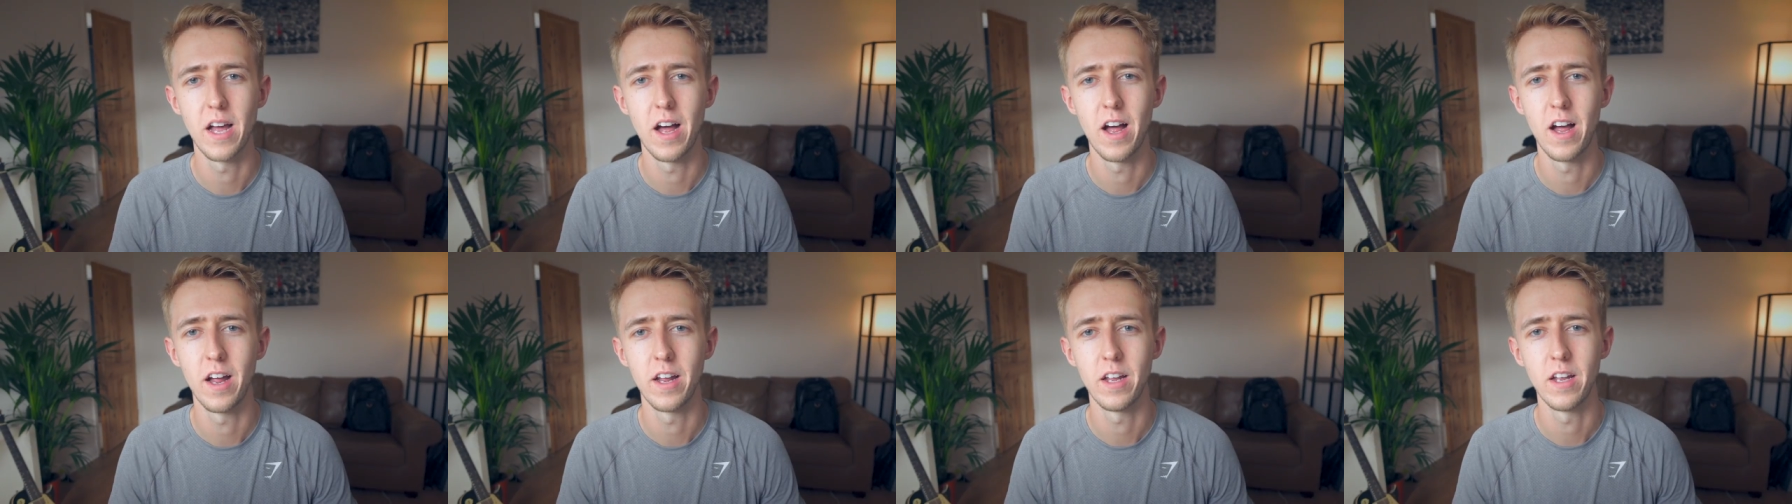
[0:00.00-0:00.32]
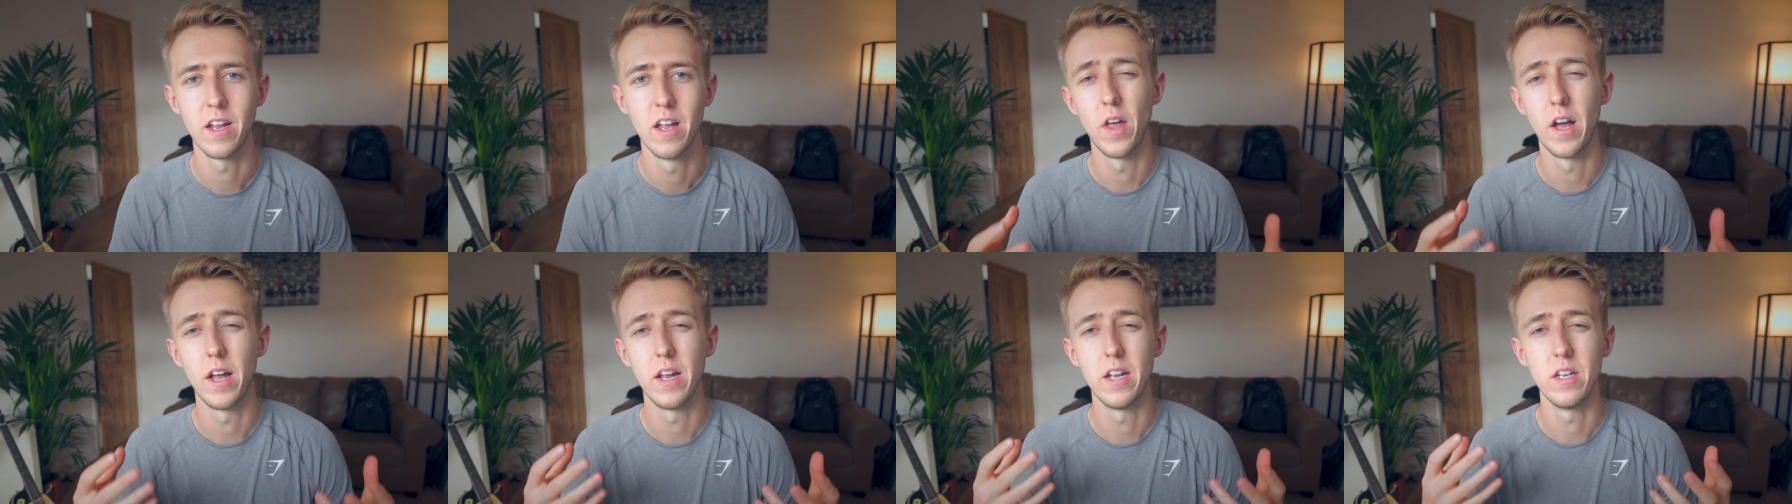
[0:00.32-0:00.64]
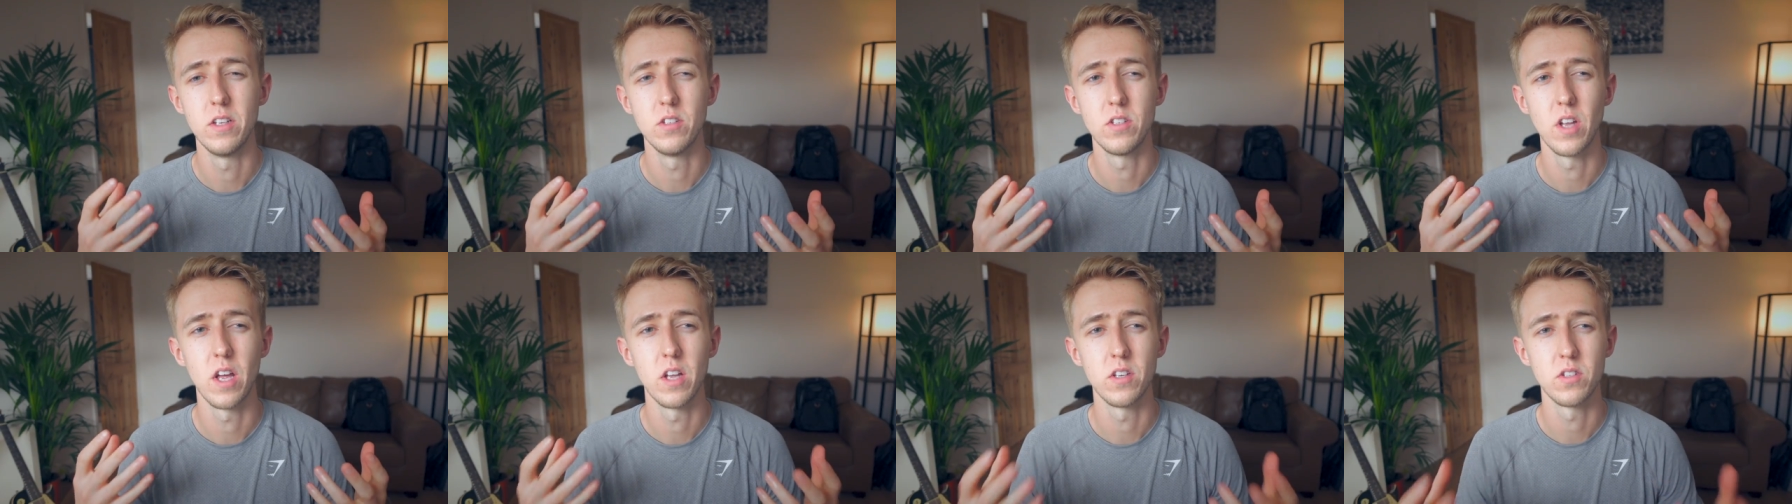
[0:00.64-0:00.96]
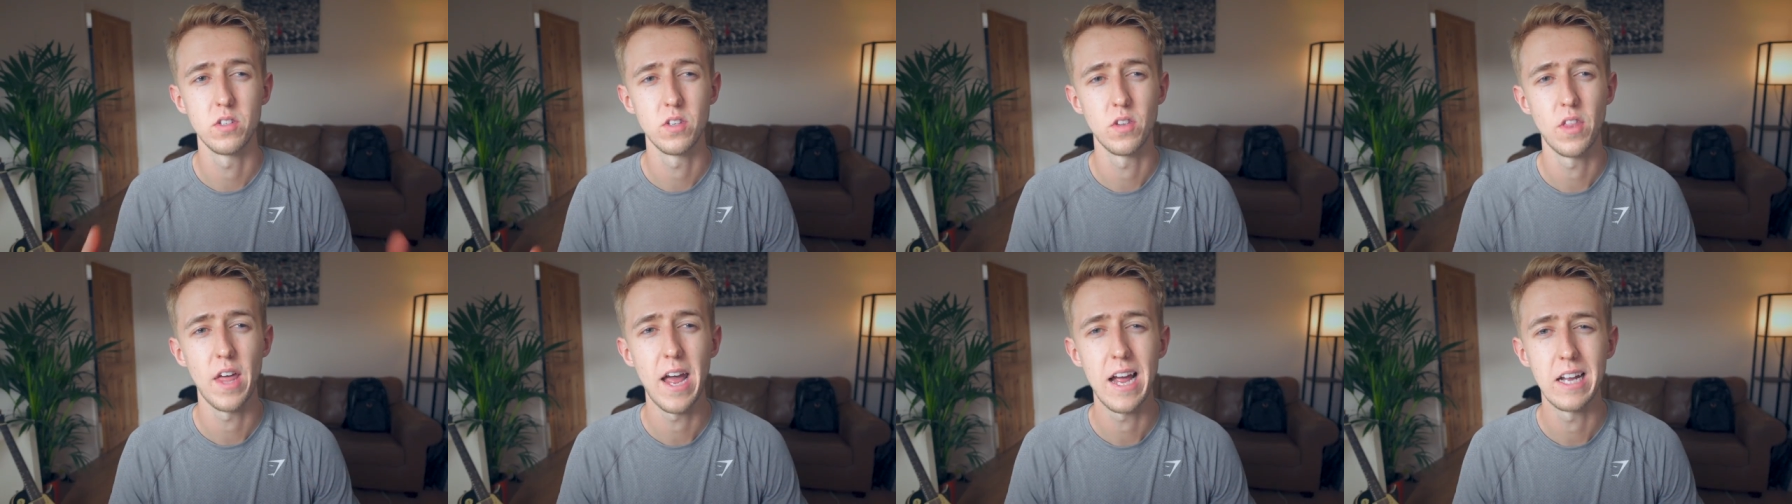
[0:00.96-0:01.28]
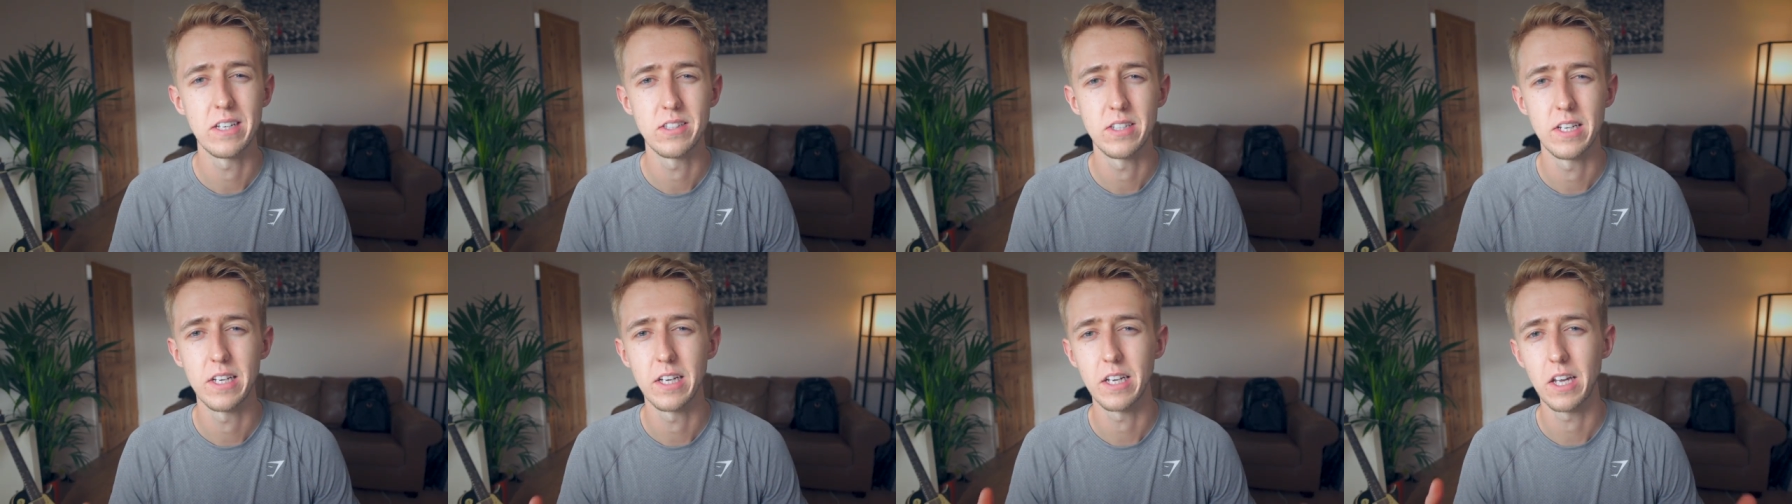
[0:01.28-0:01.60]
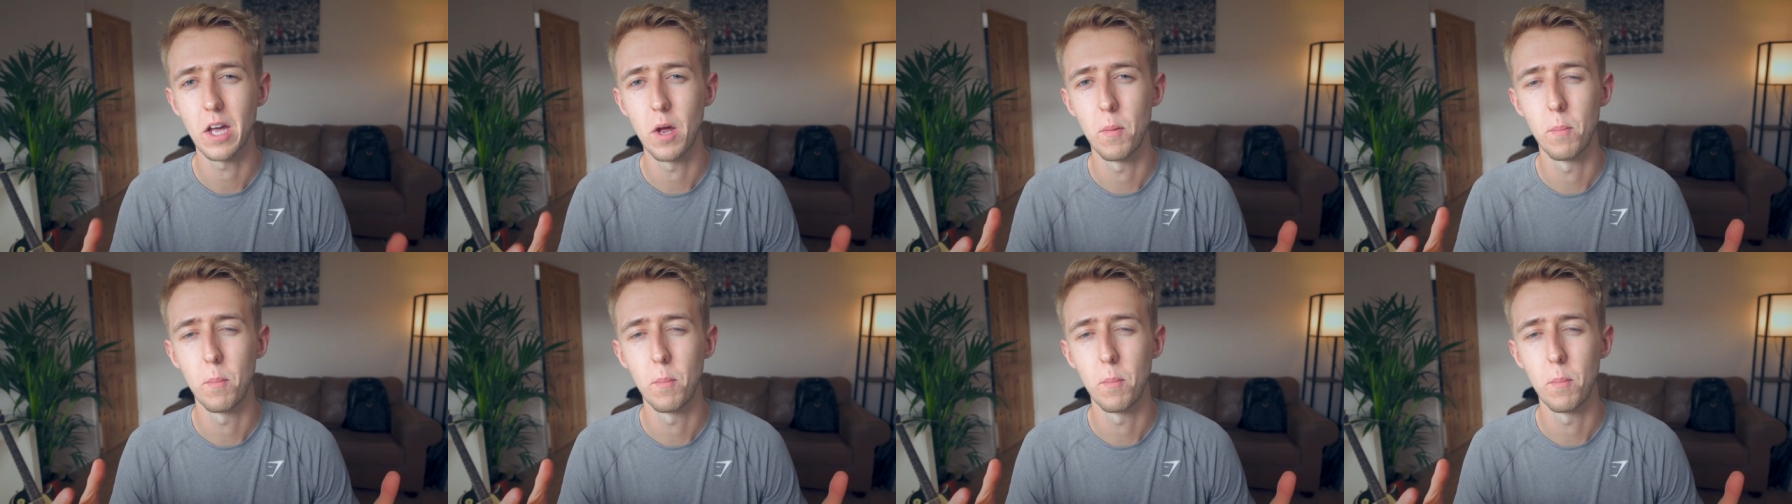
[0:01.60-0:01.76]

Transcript: I that is aesthetic